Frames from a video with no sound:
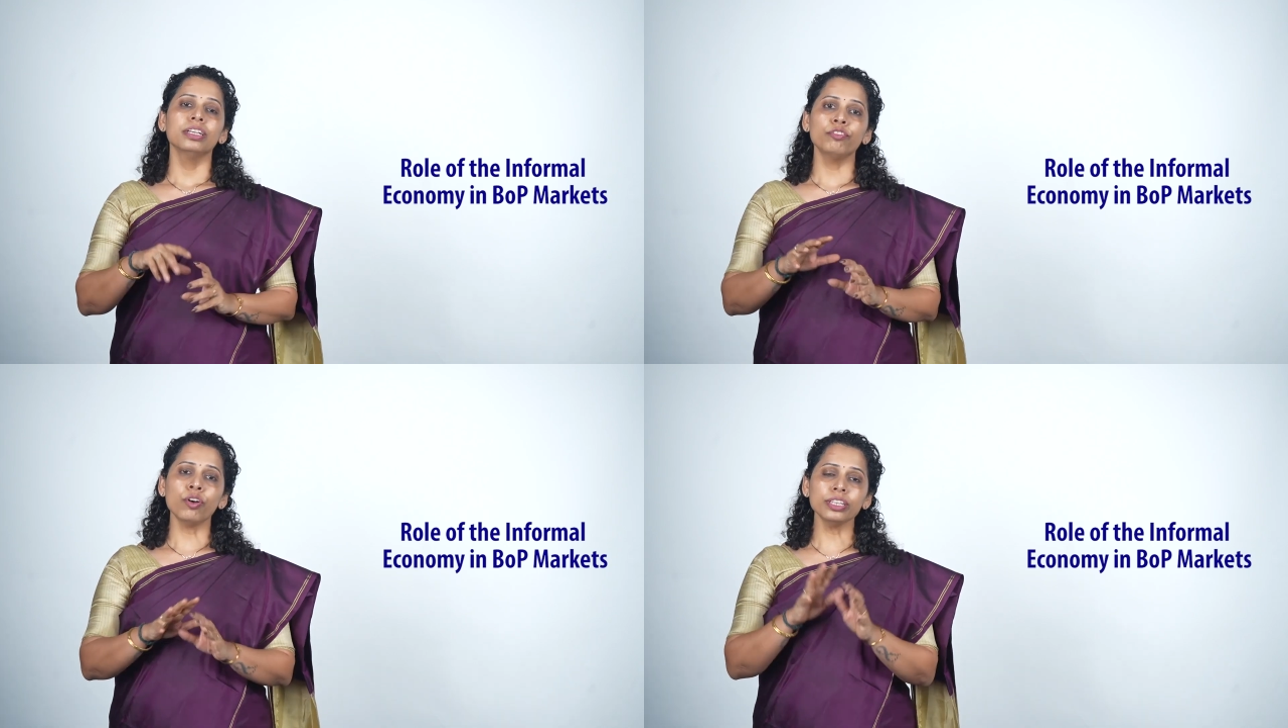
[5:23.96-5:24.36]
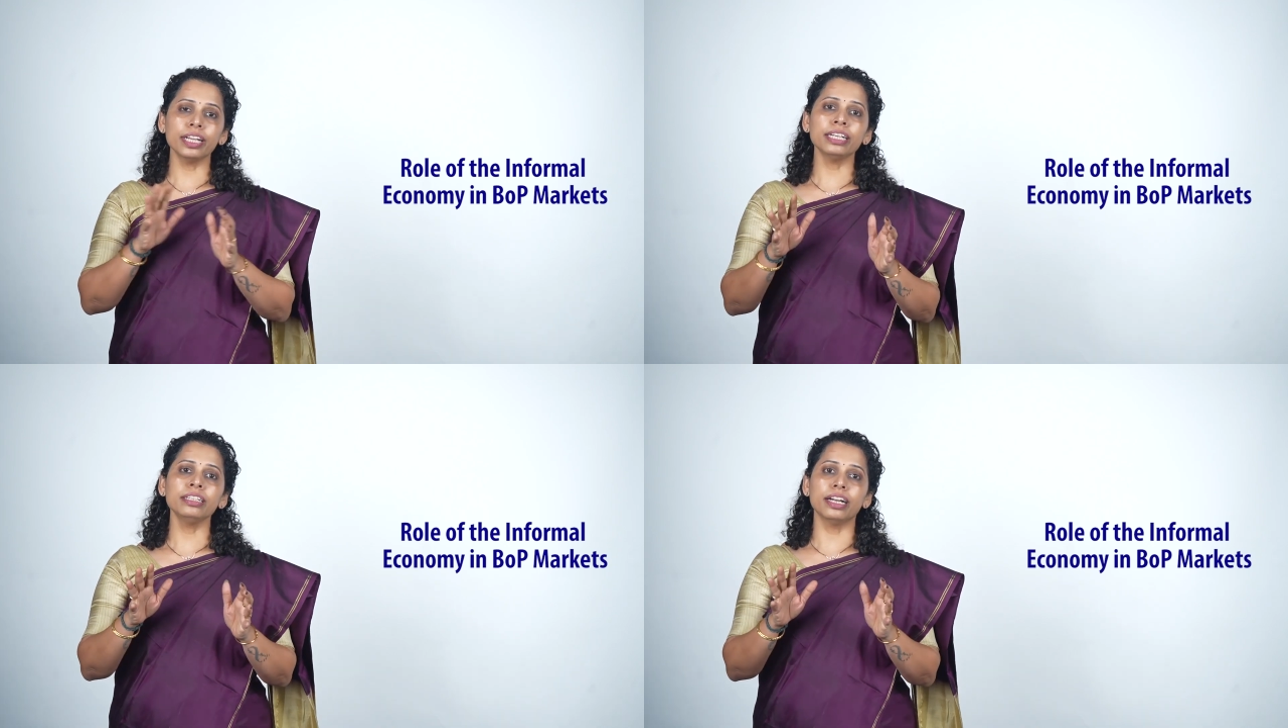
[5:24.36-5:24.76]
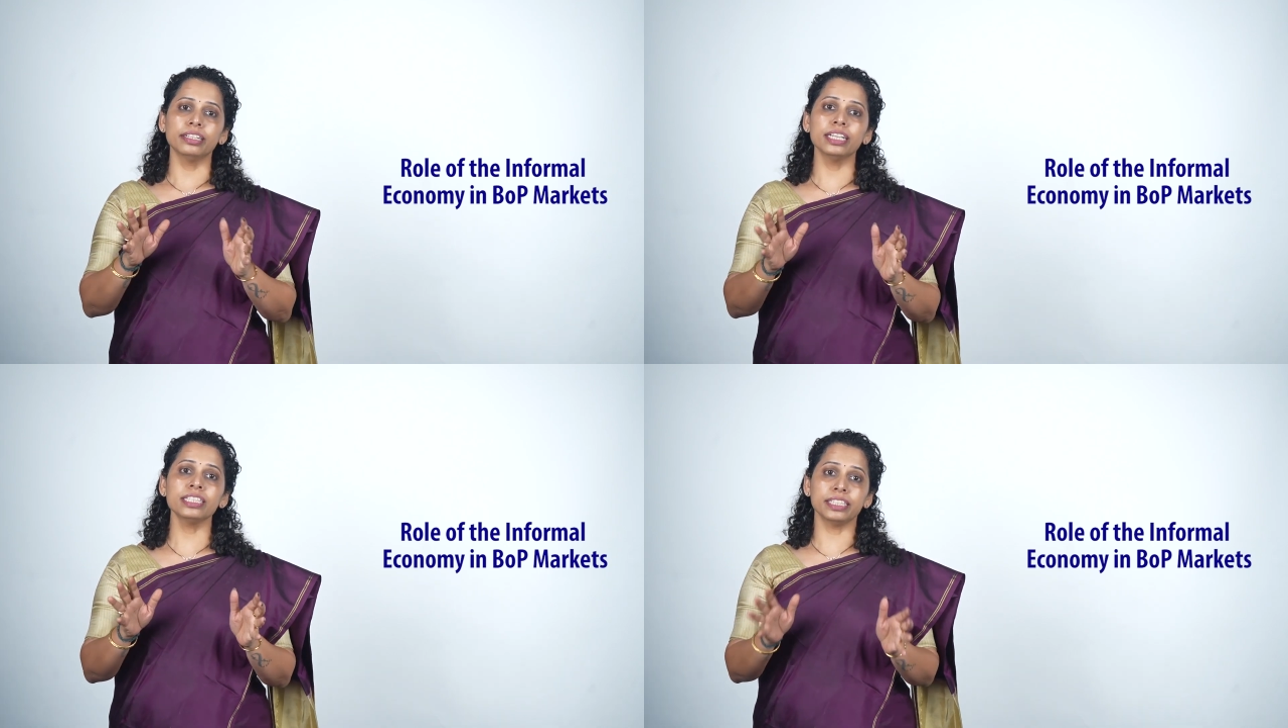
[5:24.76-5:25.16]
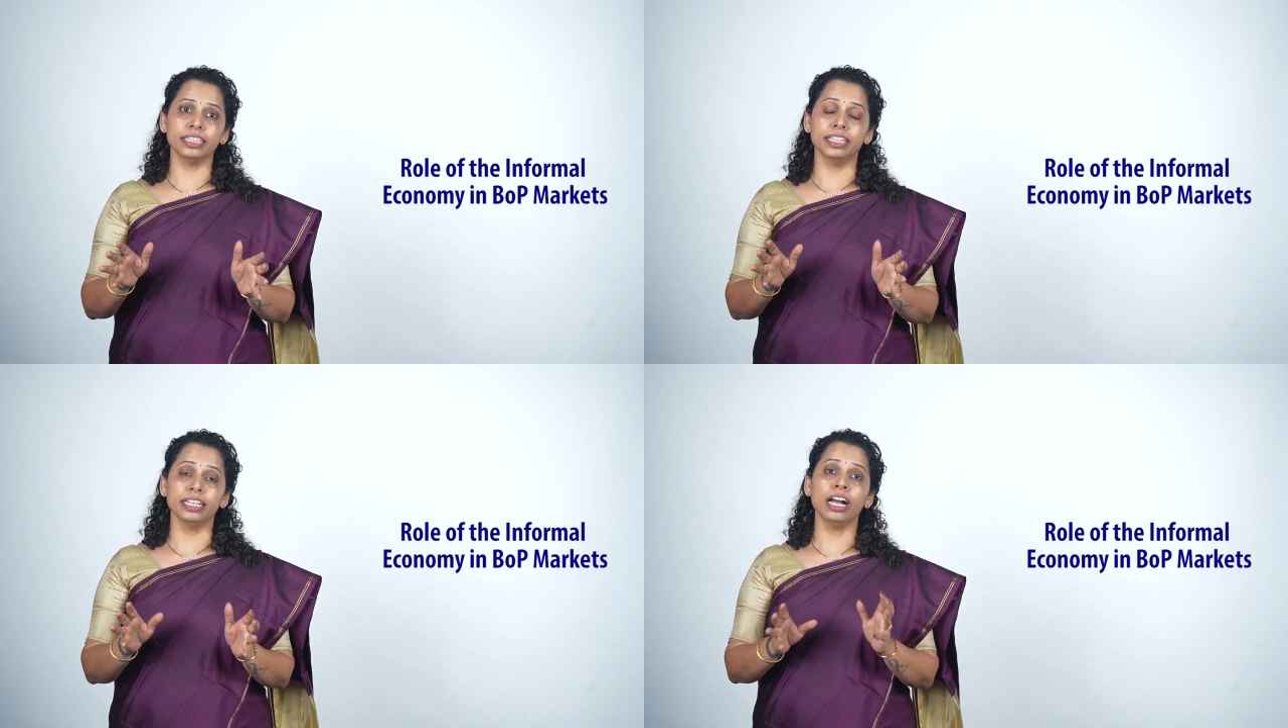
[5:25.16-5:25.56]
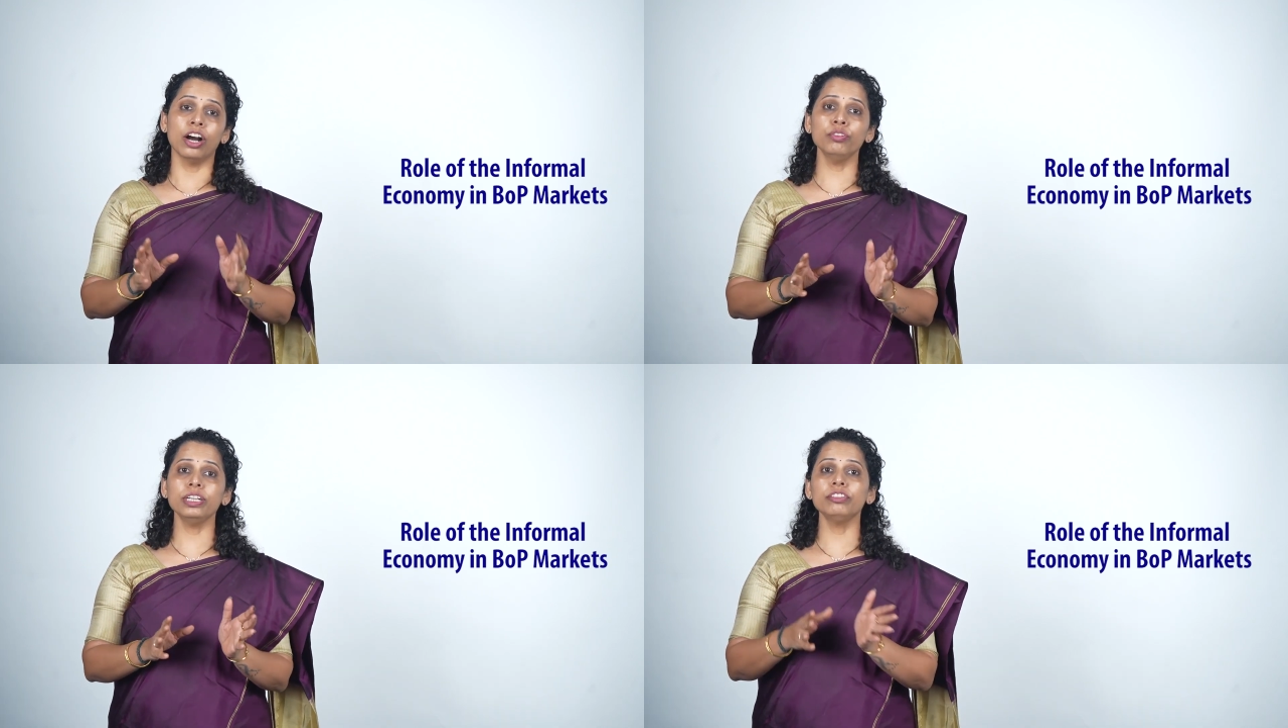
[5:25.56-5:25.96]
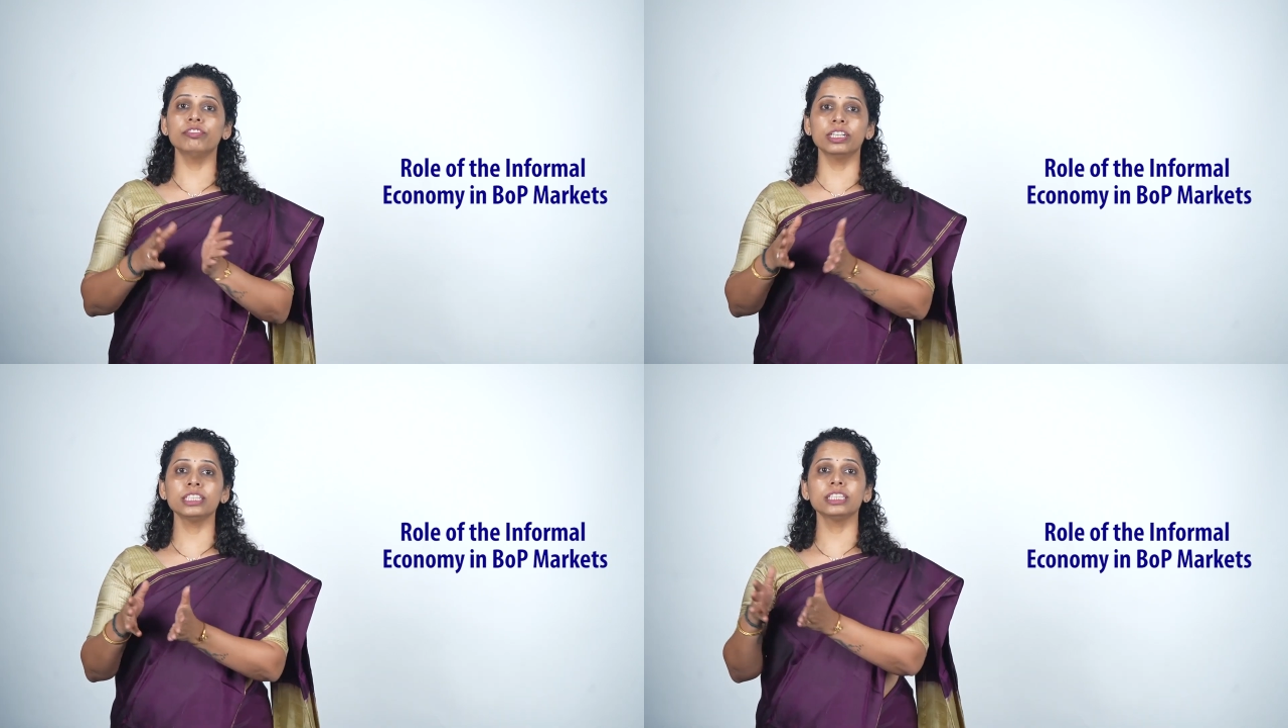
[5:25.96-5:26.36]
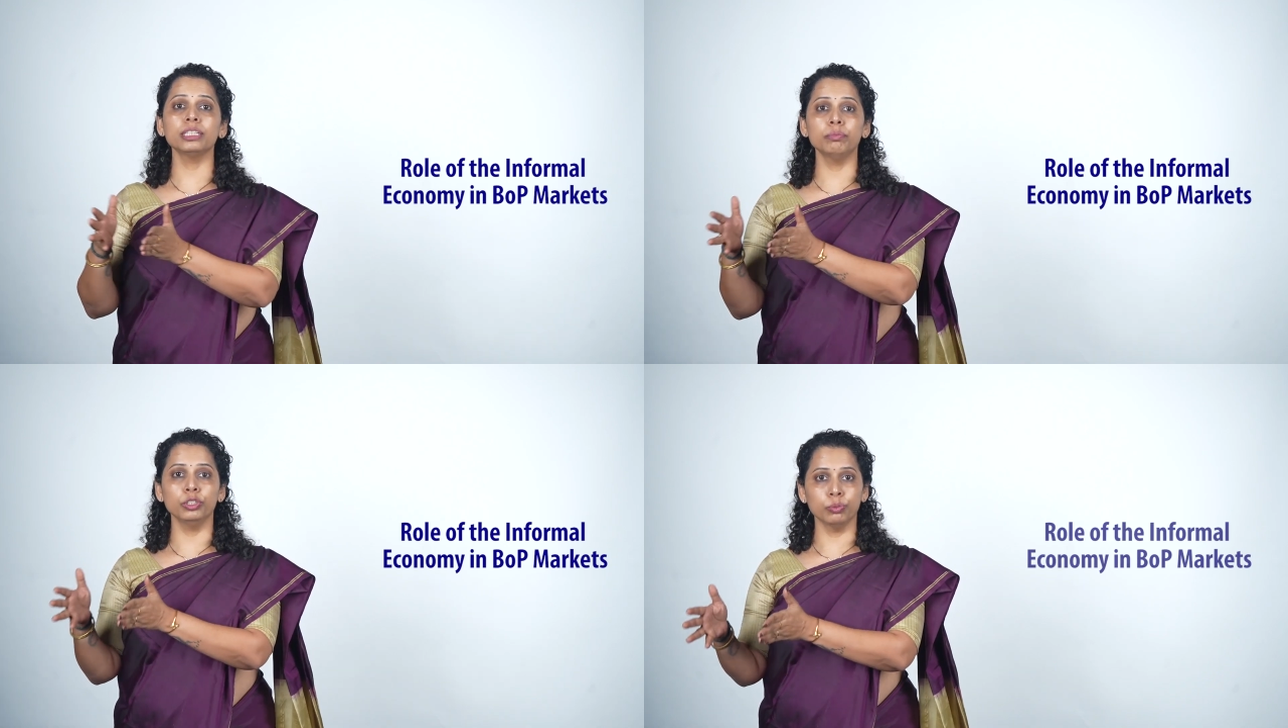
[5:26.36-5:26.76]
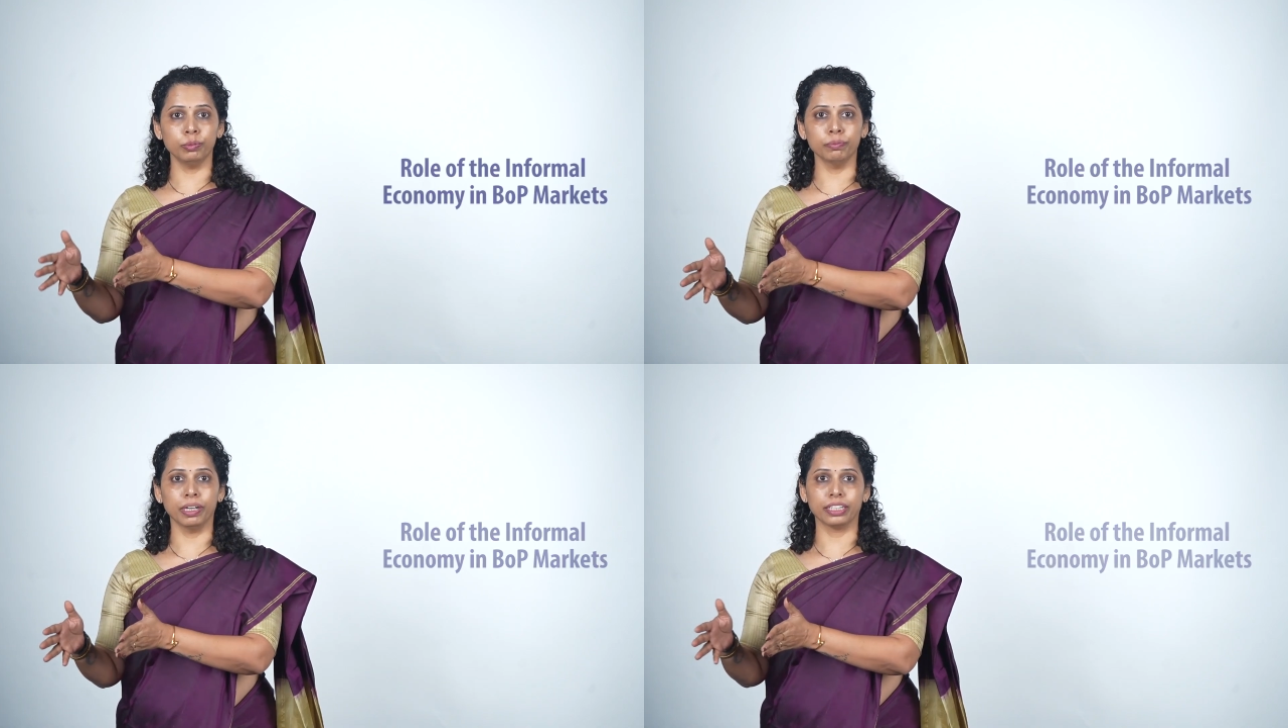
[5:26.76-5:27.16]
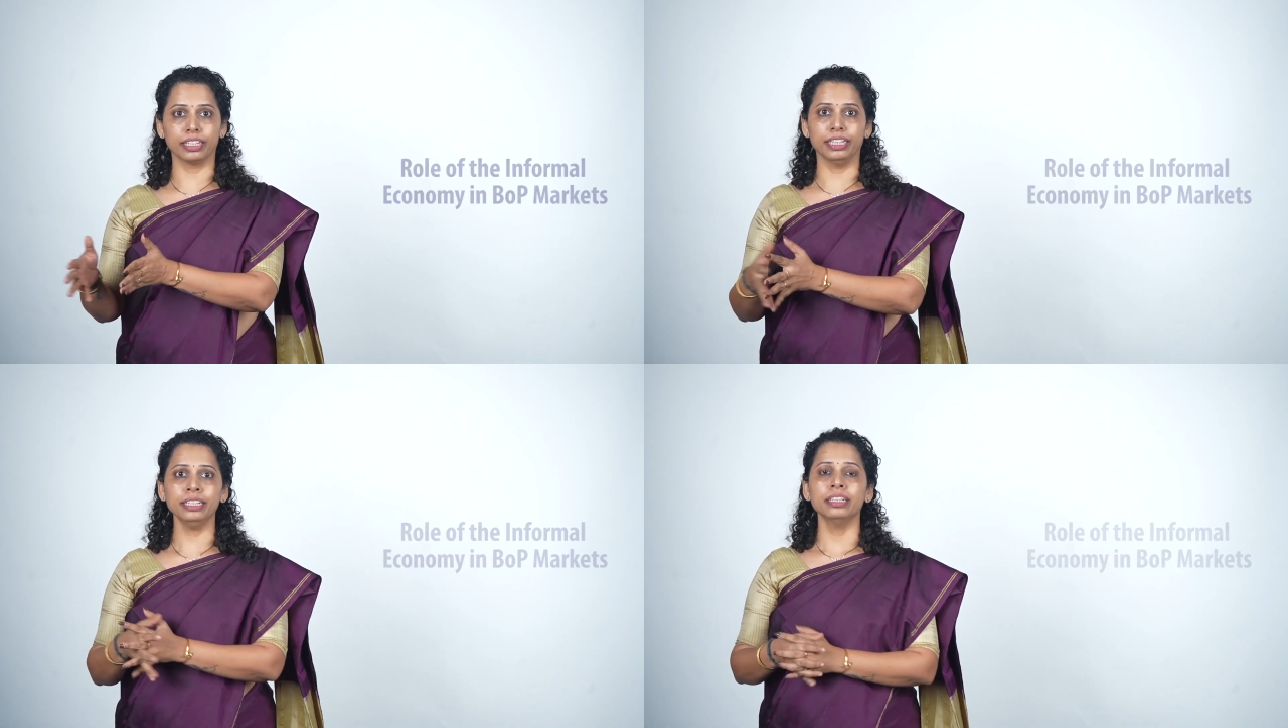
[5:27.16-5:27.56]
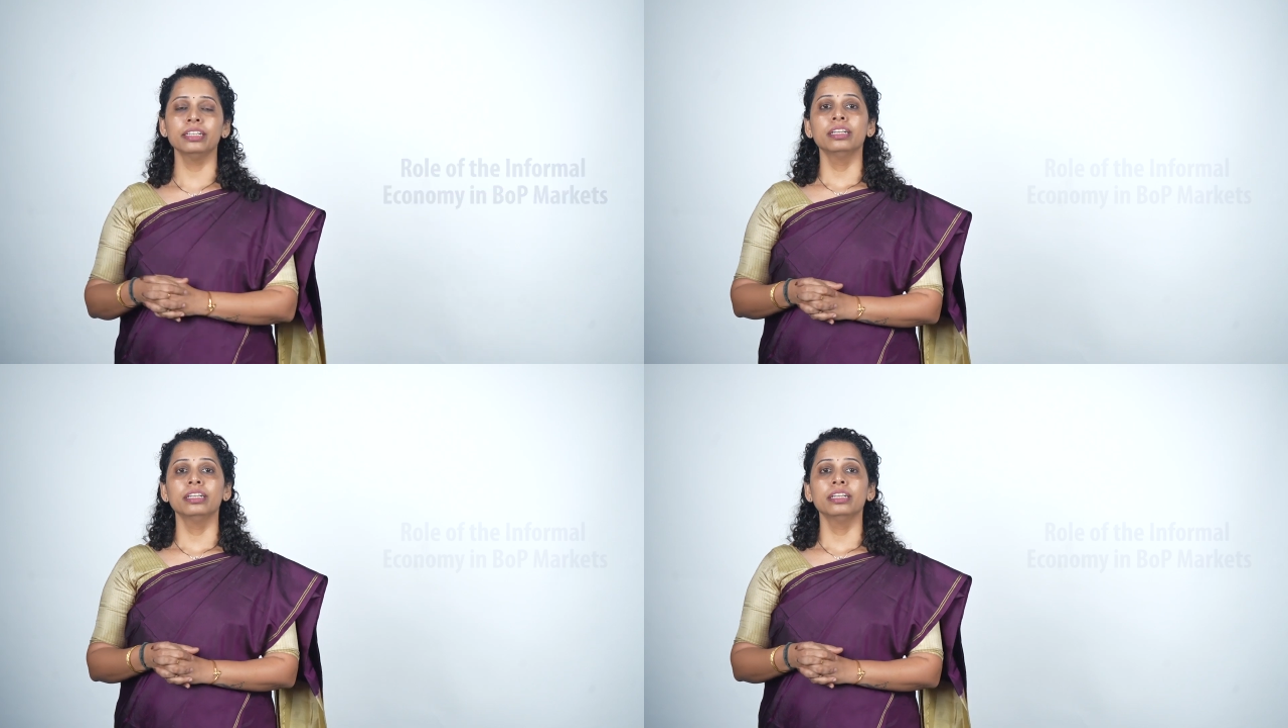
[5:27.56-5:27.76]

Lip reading: For that understanding how it works in BOP market,